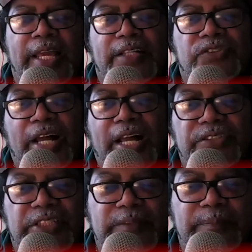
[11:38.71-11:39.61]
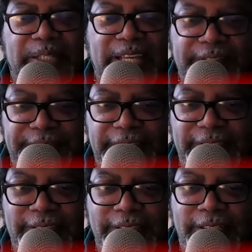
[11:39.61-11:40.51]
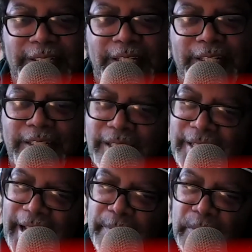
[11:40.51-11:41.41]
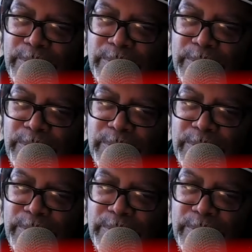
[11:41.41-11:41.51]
And so as he's BSing, Cameron